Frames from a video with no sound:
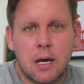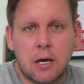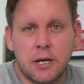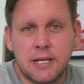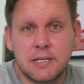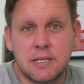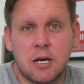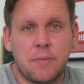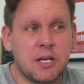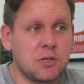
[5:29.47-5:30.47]
And I need to
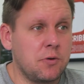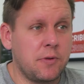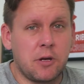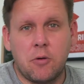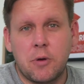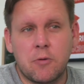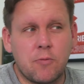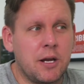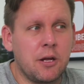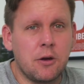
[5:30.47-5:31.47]
now make sure that on my
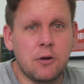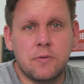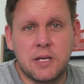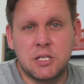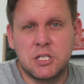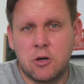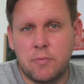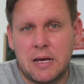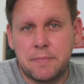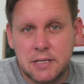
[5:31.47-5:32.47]
radio, the channel
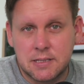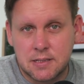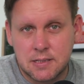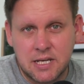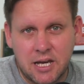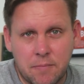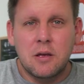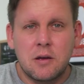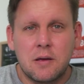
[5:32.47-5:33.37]
map is the same.